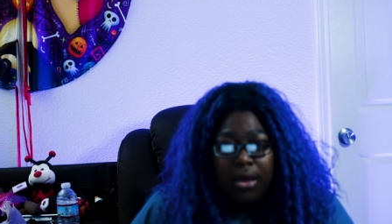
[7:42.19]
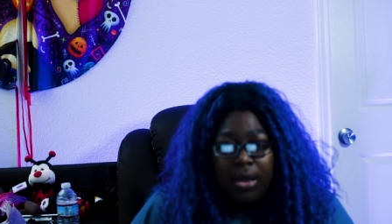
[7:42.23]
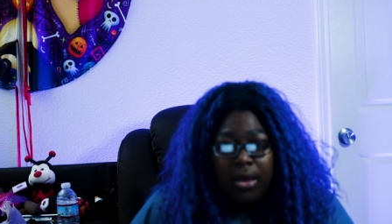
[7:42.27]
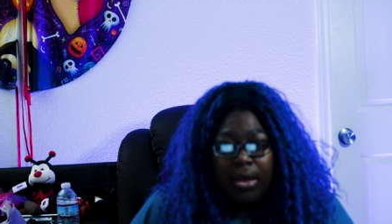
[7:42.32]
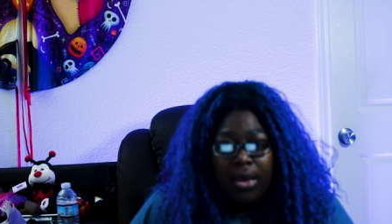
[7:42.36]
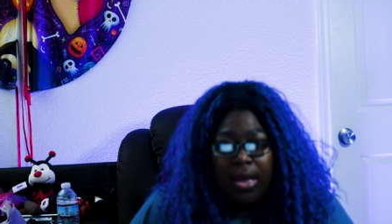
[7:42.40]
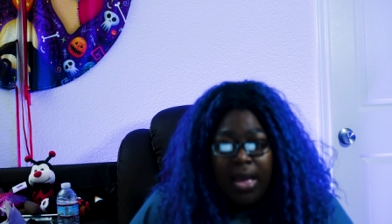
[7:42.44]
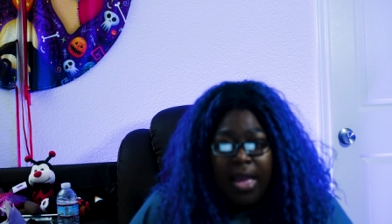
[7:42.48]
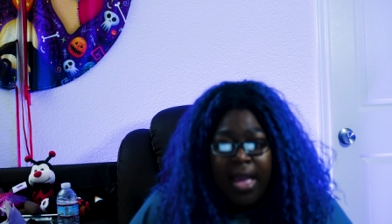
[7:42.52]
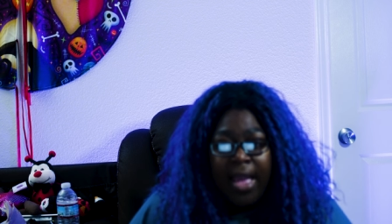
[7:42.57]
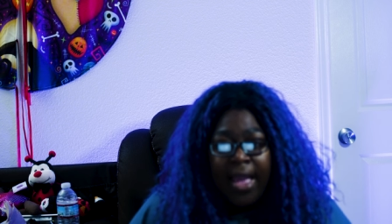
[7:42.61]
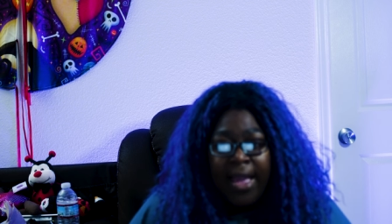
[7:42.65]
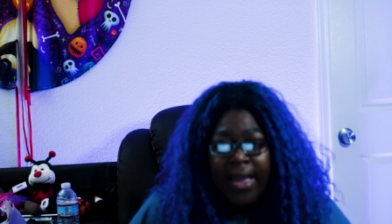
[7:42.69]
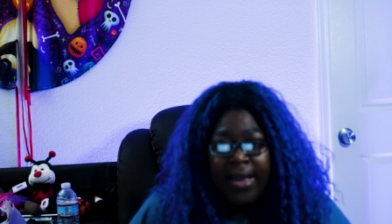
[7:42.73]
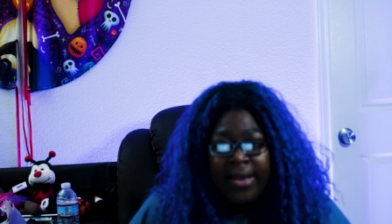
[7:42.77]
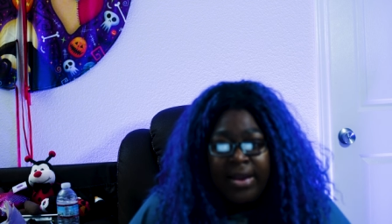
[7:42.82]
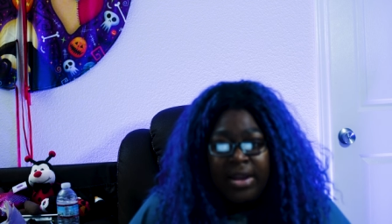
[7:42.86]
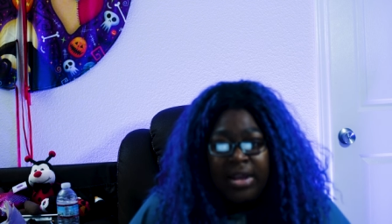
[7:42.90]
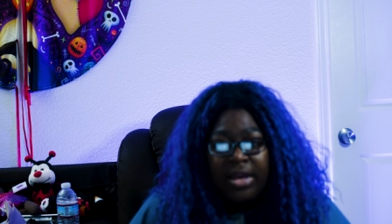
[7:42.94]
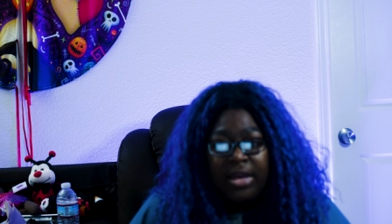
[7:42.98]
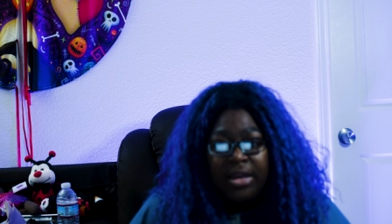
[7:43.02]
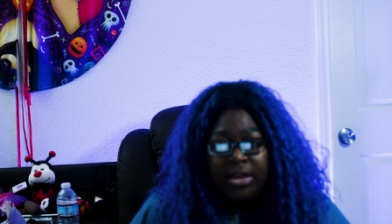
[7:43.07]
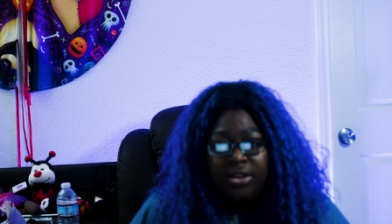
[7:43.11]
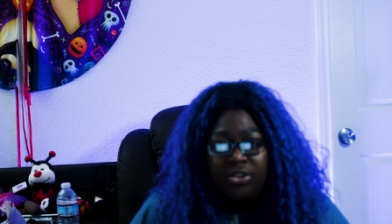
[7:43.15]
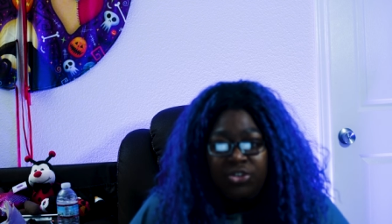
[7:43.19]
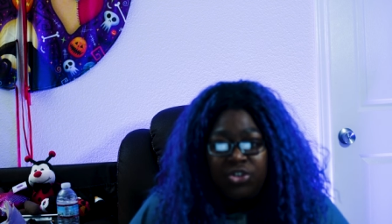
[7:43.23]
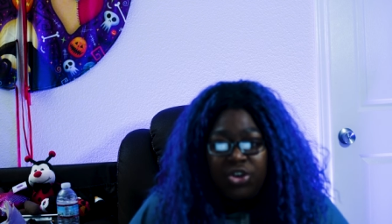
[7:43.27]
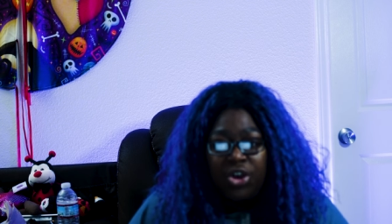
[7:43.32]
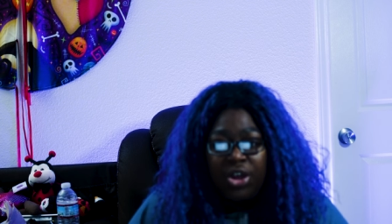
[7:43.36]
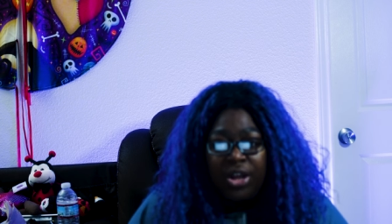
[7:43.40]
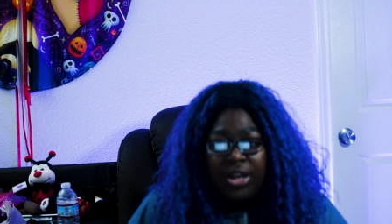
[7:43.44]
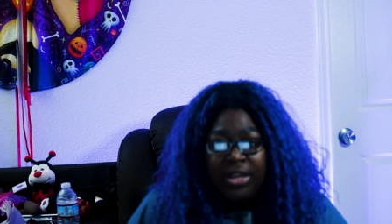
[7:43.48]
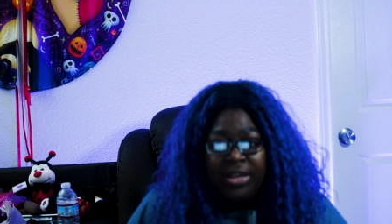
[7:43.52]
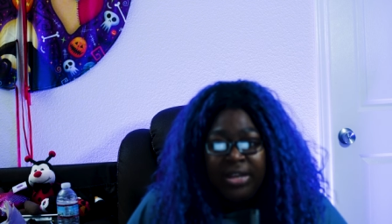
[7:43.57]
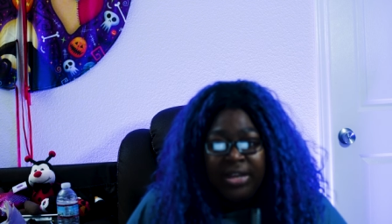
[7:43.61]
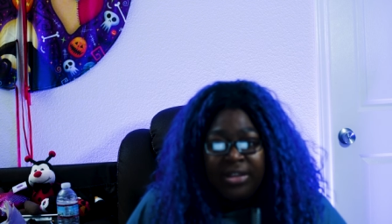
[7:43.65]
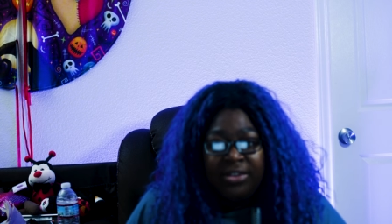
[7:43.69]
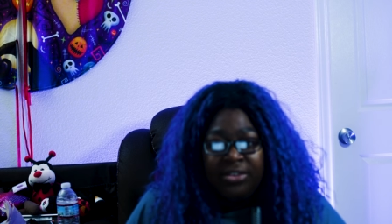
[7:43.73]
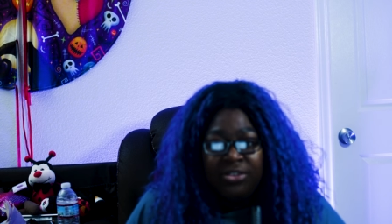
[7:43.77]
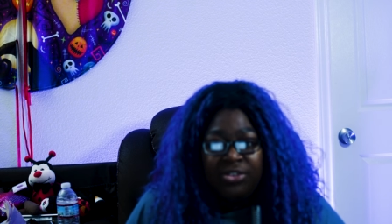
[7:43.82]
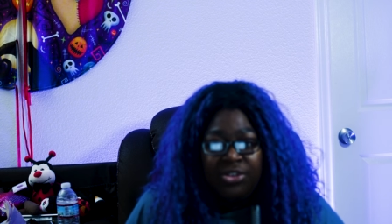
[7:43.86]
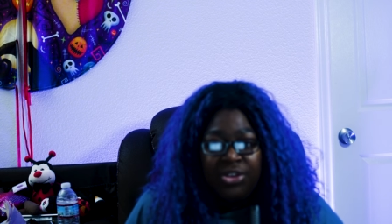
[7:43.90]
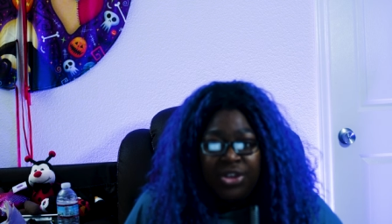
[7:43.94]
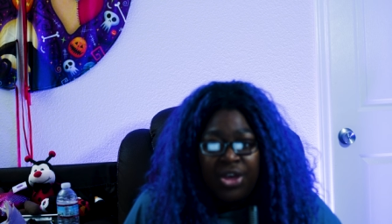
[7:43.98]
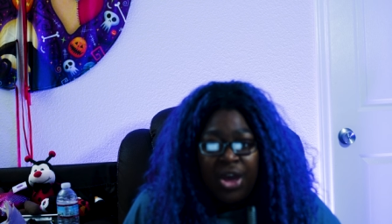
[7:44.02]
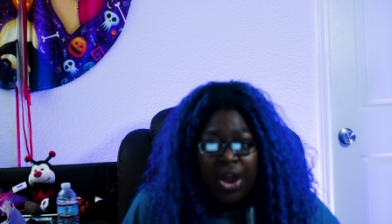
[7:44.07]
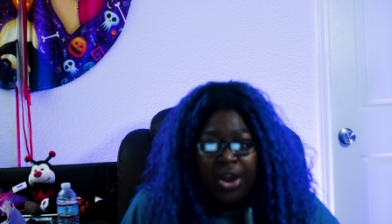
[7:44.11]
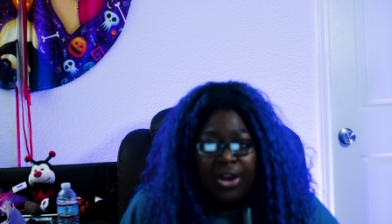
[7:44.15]
And Charlie gets into the
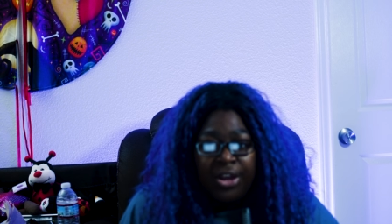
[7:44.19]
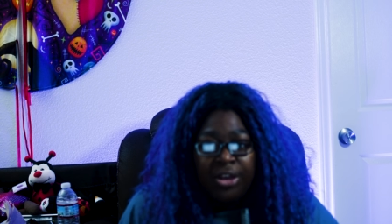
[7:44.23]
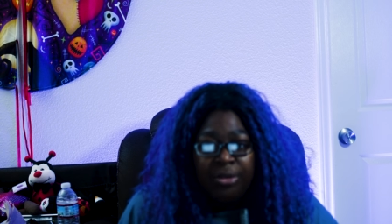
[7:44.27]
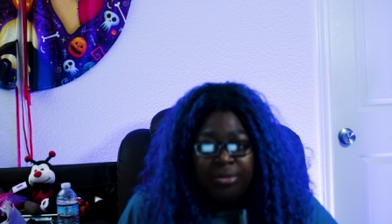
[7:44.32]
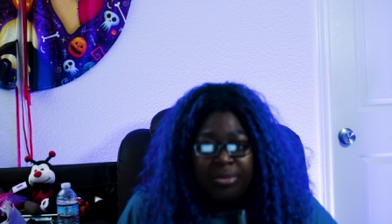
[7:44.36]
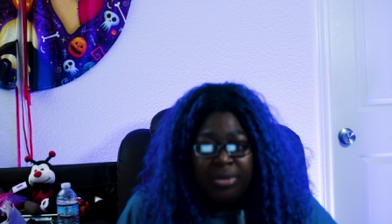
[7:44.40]
argument,